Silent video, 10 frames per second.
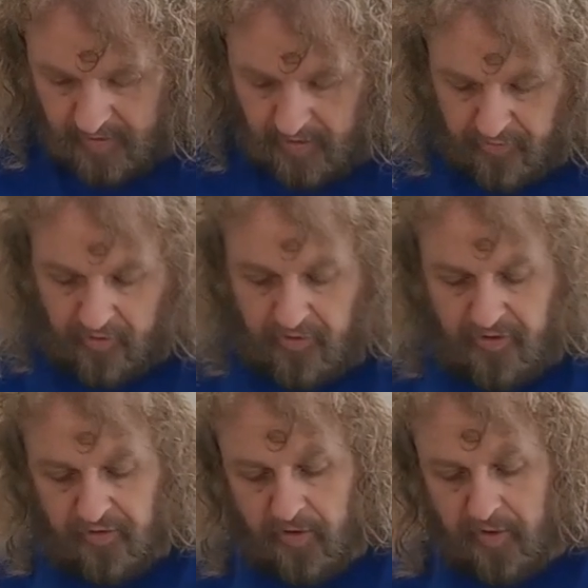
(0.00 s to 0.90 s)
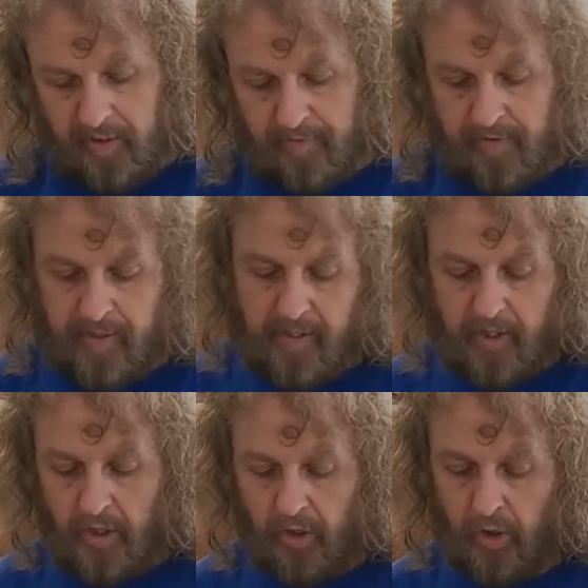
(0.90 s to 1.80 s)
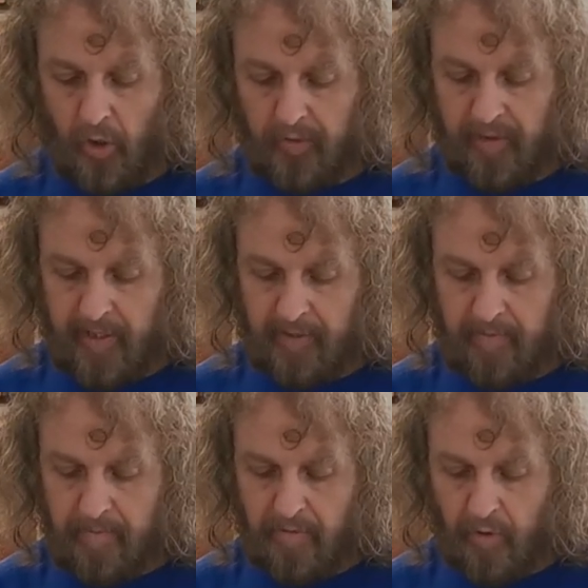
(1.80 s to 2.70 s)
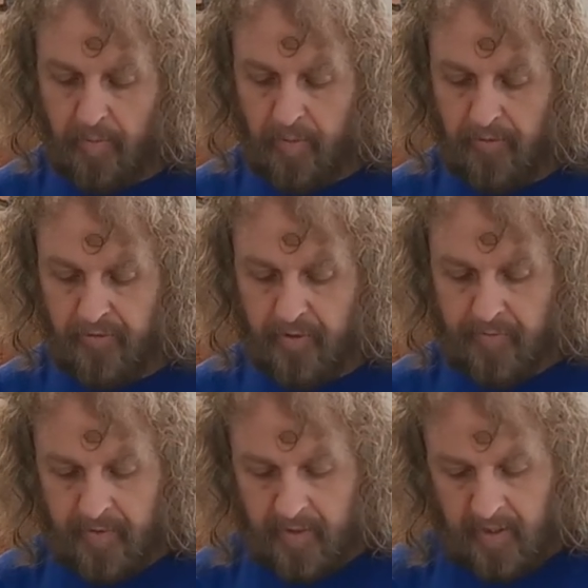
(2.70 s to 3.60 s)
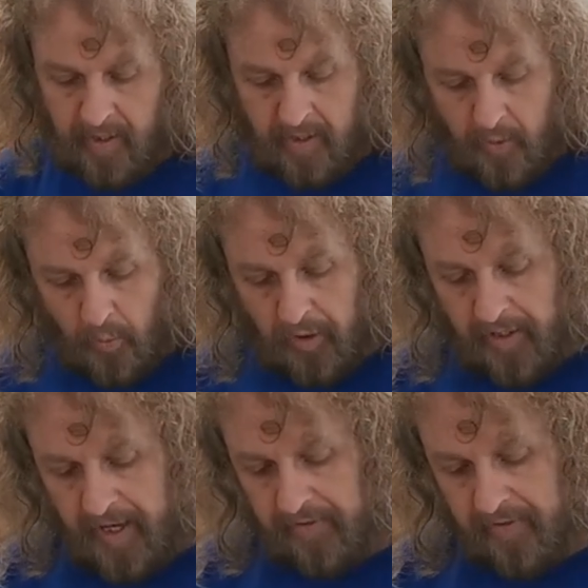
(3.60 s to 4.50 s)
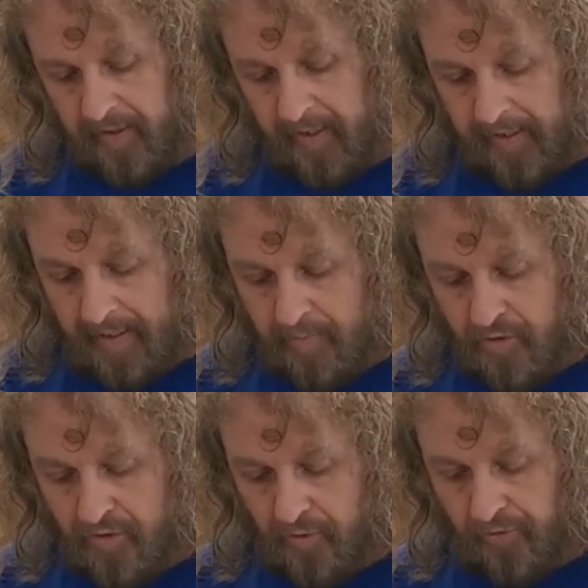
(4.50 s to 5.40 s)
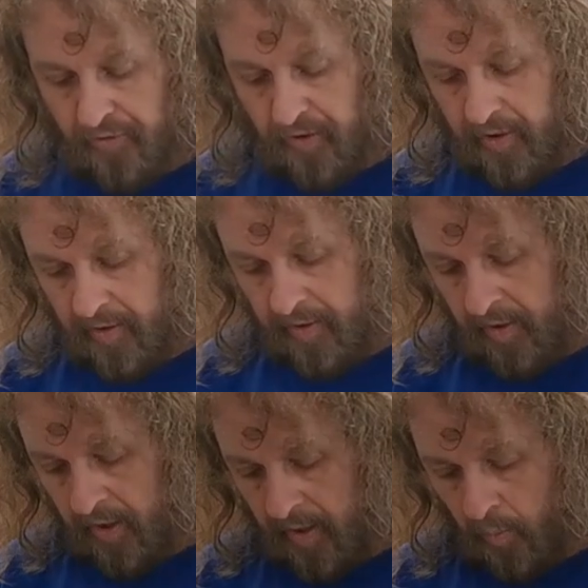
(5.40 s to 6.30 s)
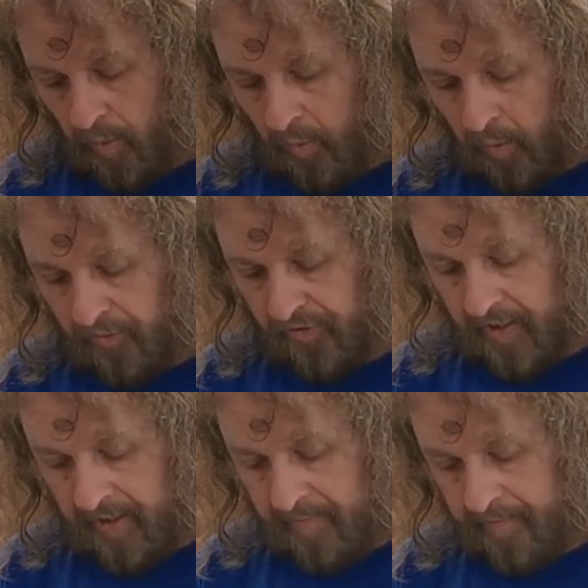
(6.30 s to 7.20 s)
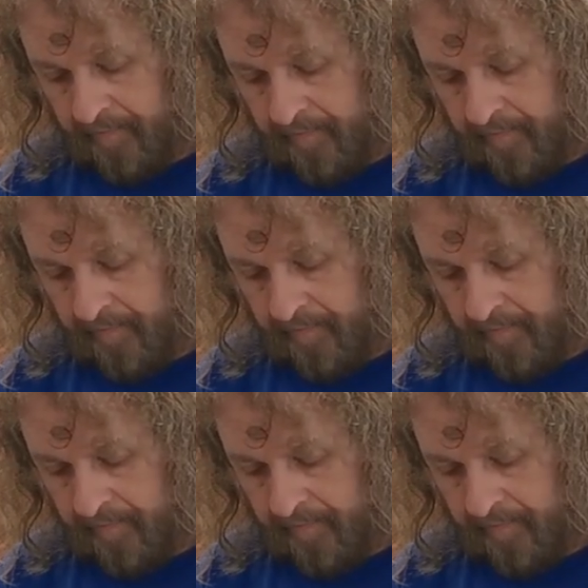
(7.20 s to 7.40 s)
As you can see, it's got a lovely golden color from the Rooibos. We're going to add the lemon juice while whisking.